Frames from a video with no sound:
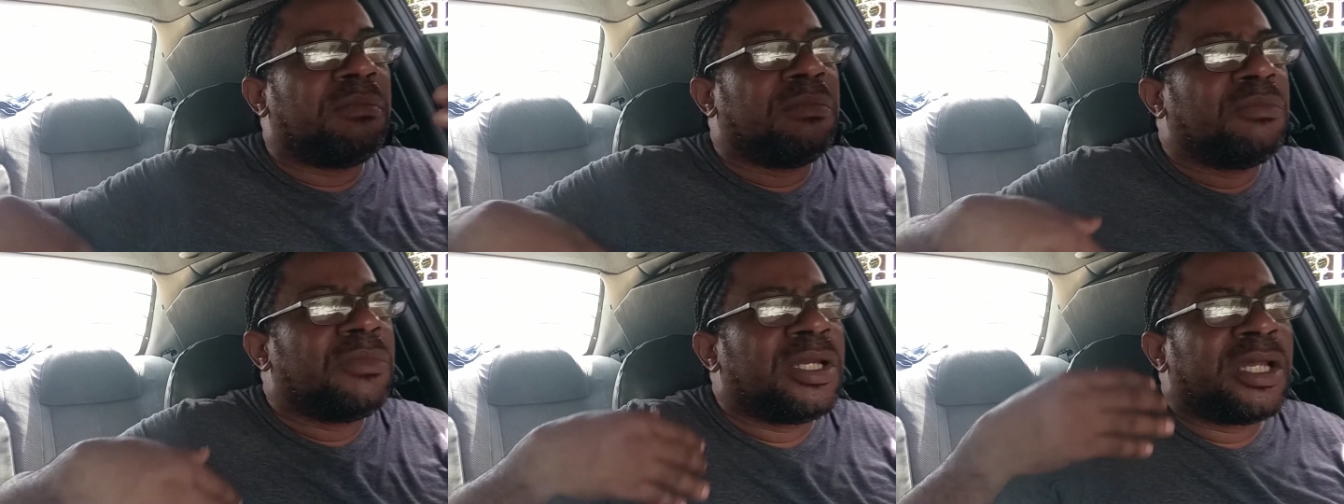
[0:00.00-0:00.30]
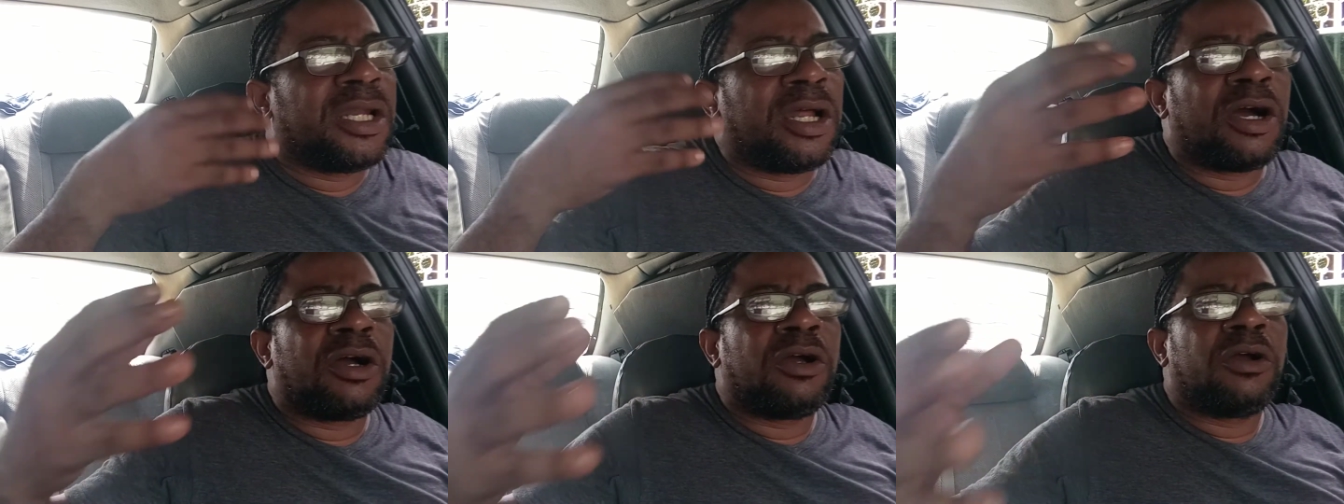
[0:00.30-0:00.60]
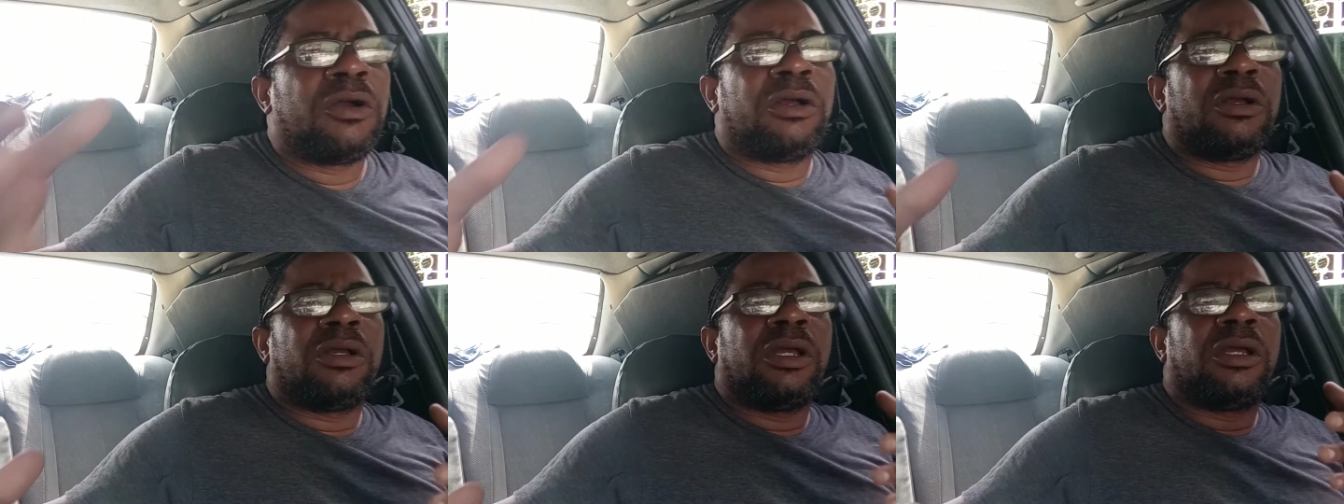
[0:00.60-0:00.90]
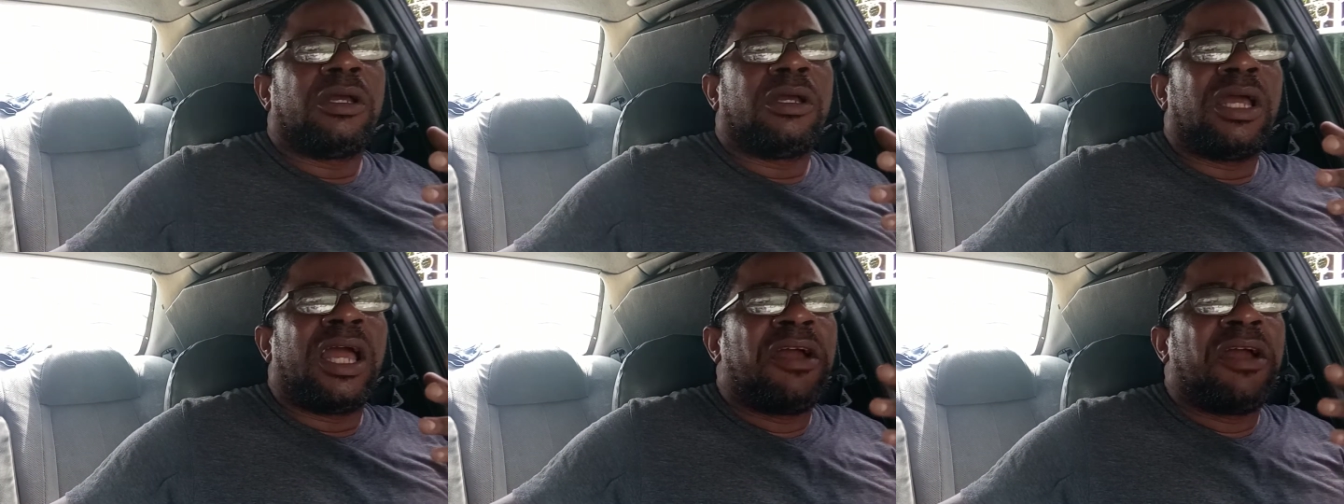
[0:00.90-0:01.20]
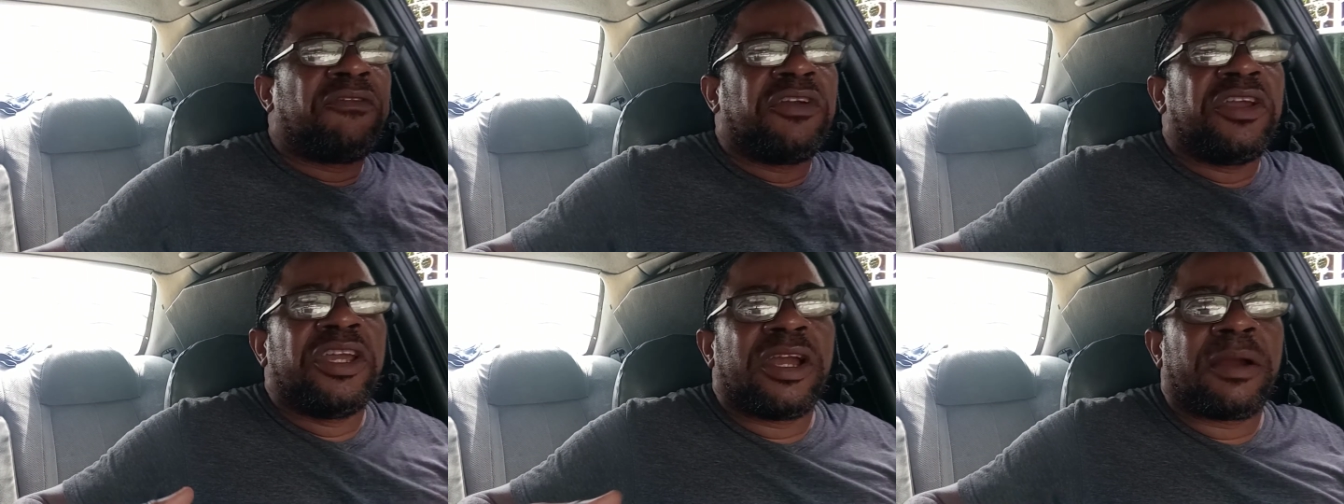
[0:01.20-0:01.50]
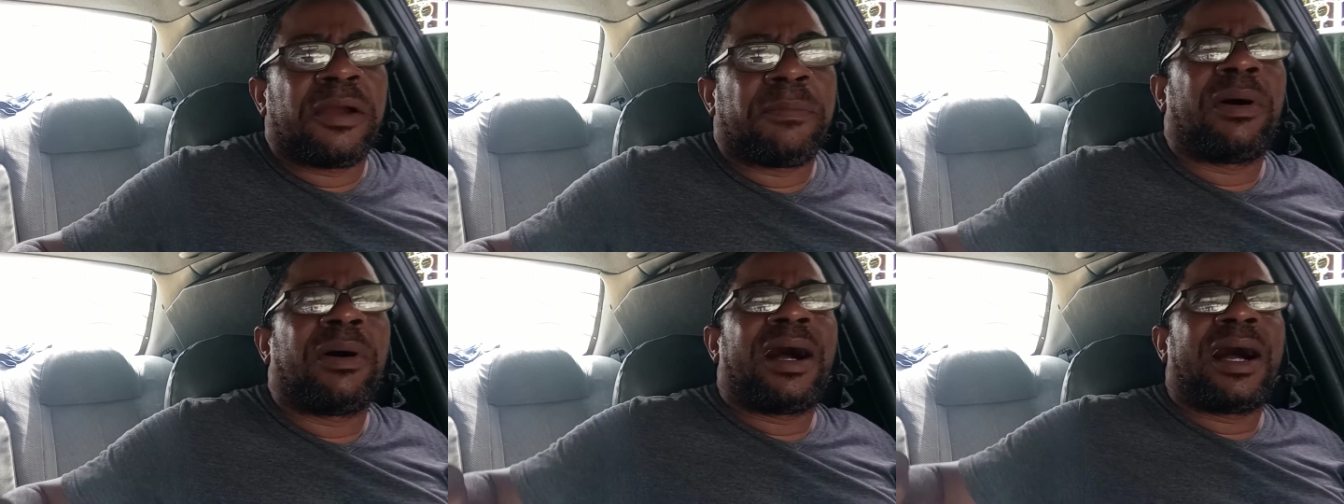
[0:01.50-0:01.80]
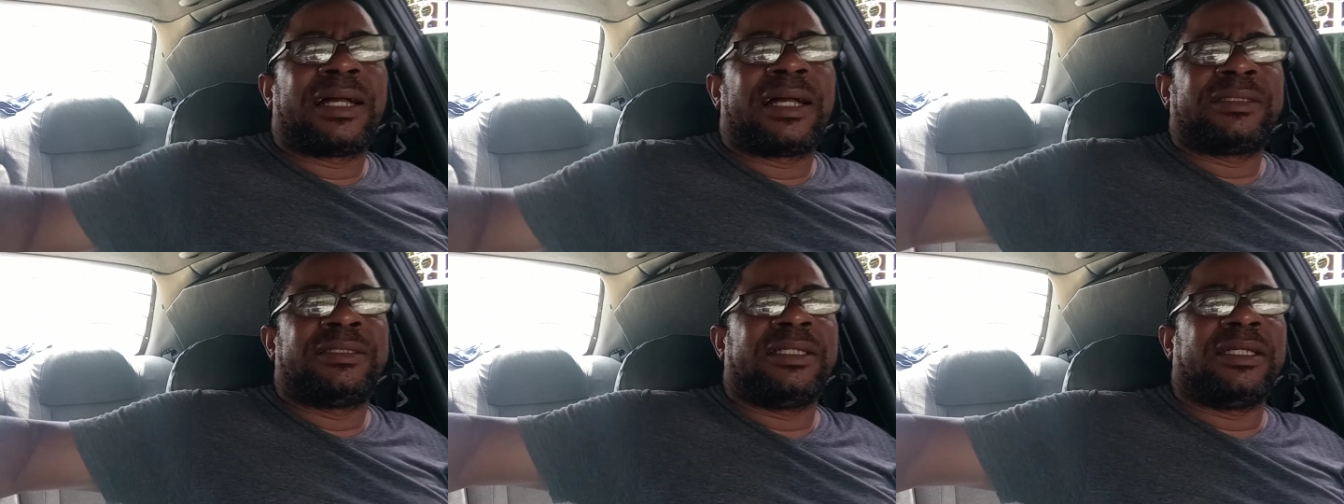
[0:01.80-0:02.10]
you know, every year
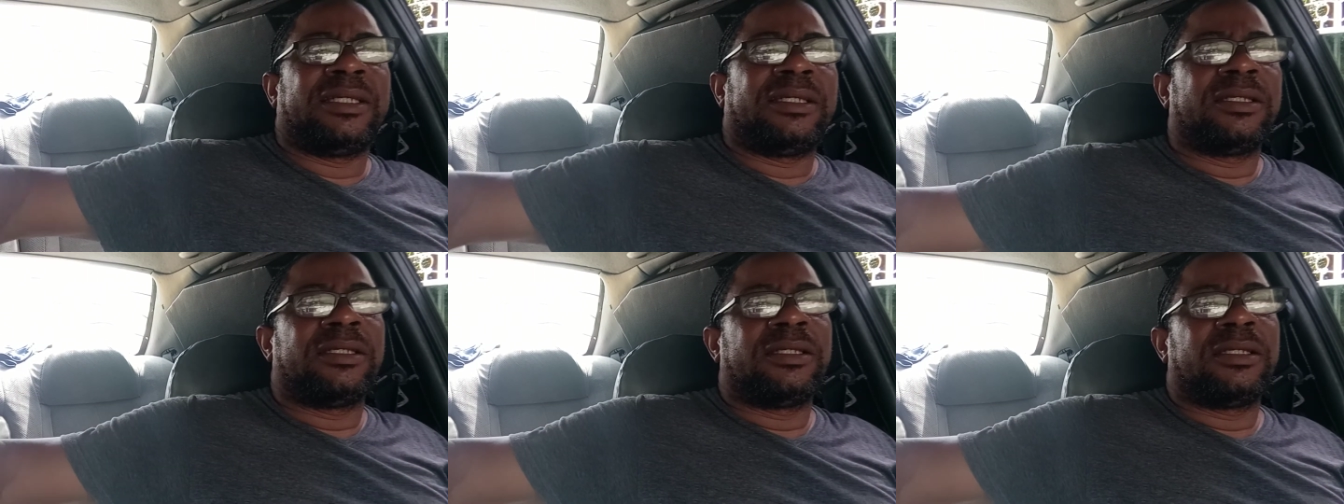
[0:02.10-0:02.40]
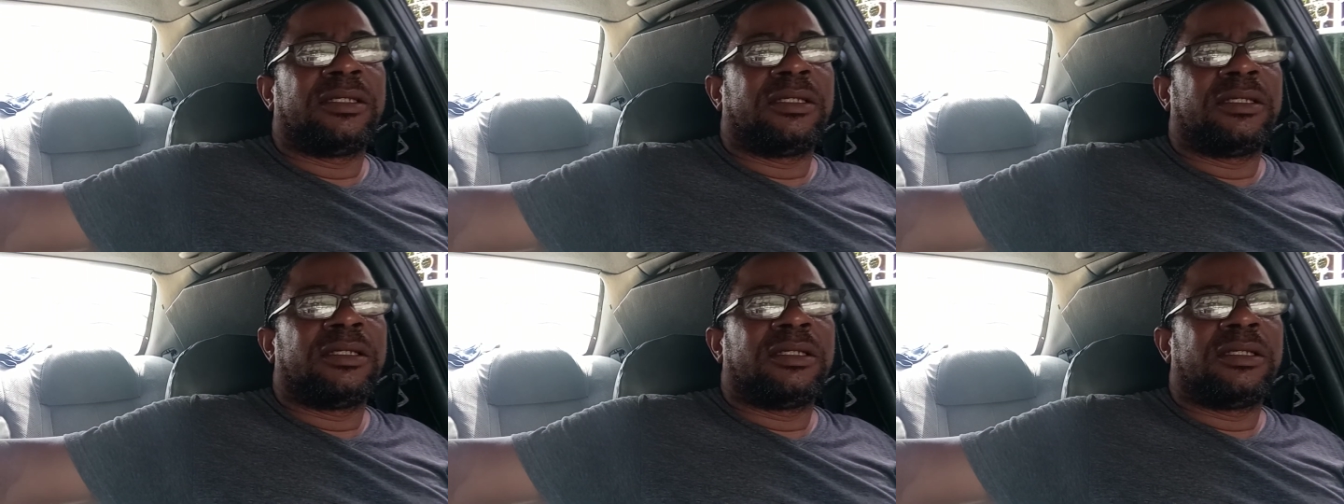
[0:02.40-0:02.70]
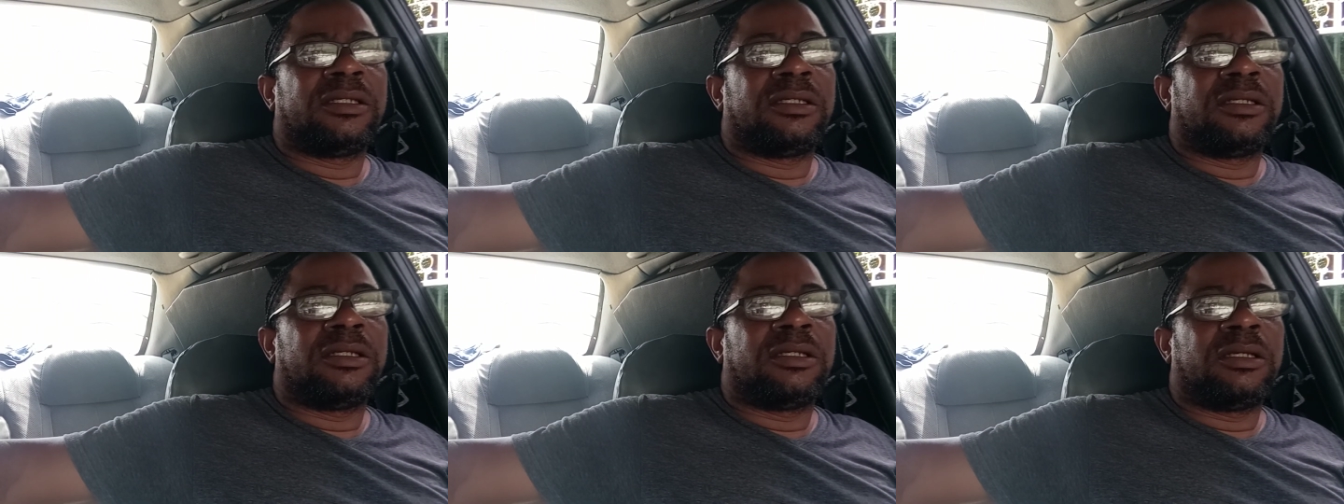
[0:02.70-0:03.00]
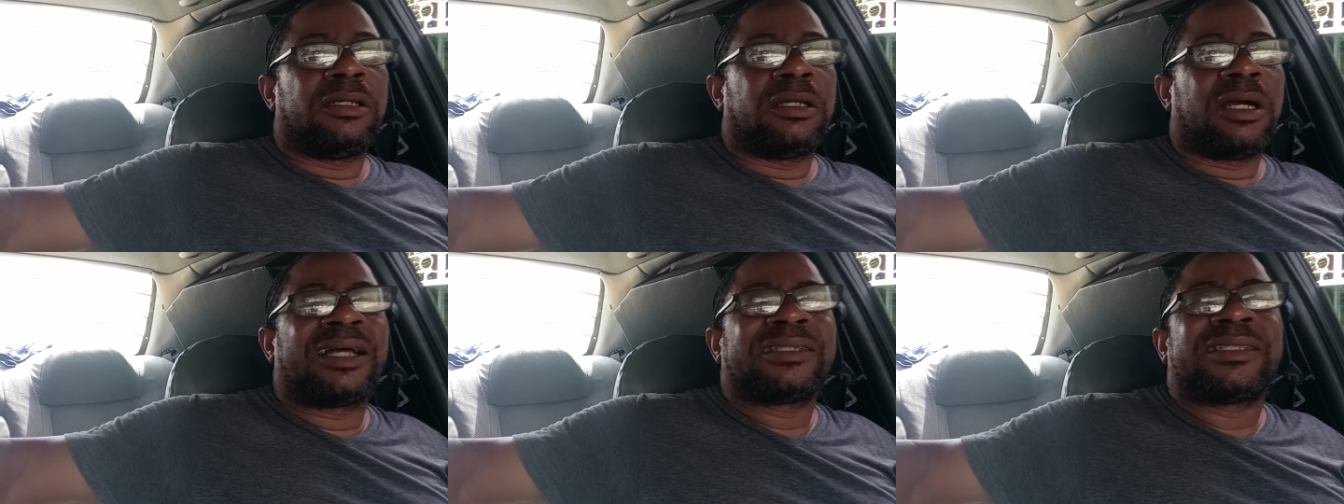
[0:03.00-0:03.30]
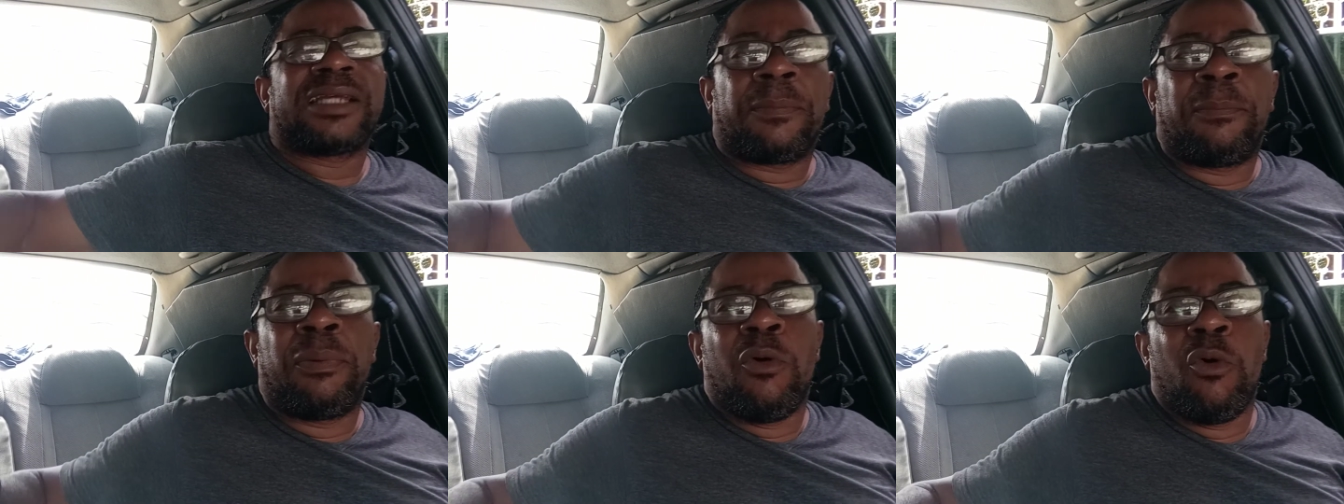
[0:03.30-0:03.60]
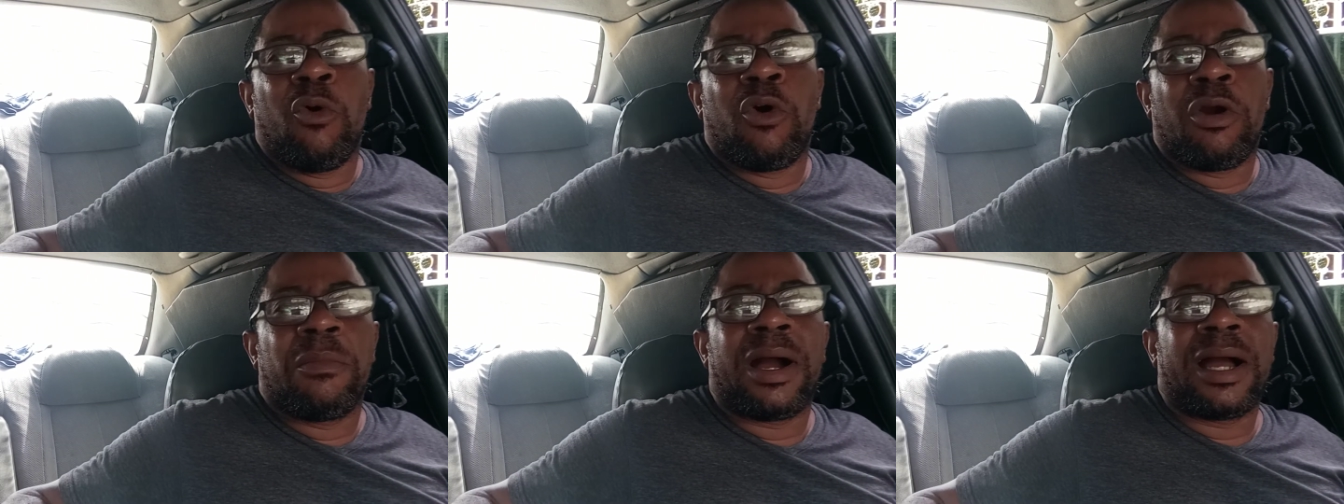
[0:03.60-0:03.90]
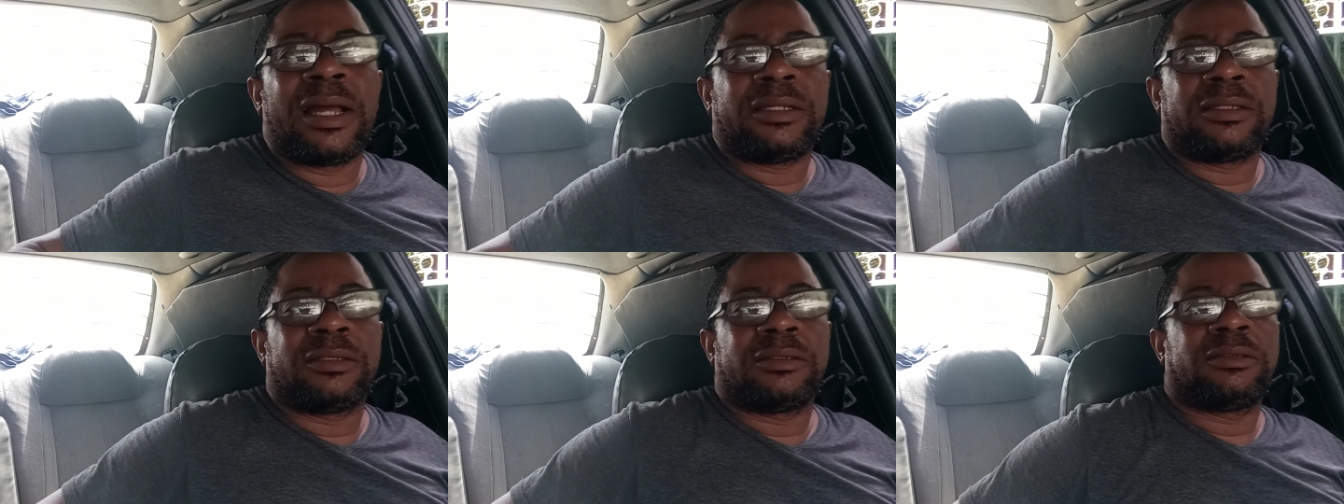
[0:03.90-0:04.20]
party as a poor
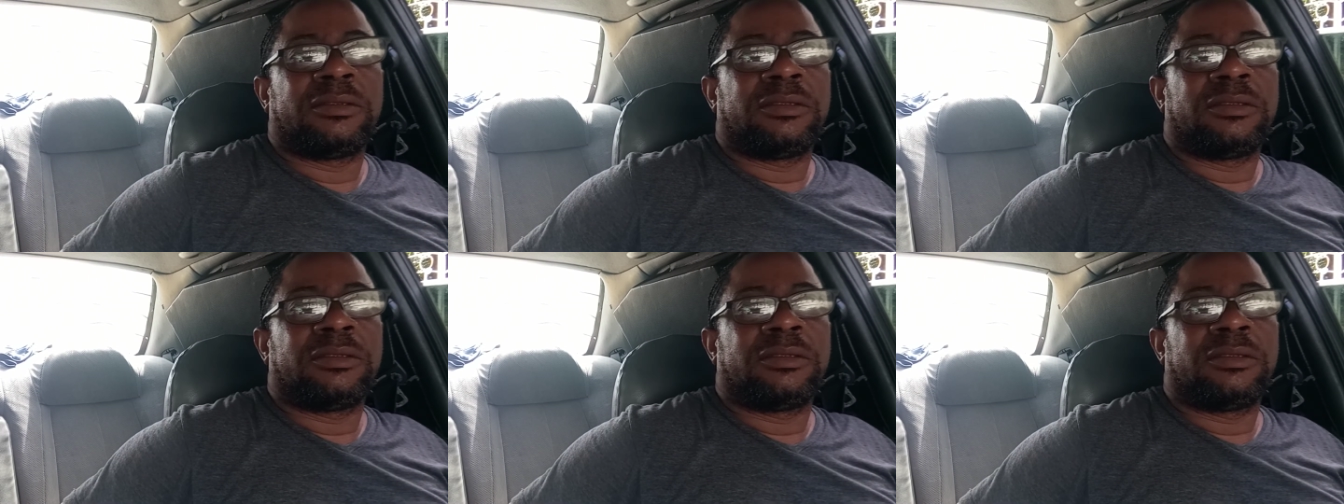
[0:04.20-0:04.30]
man.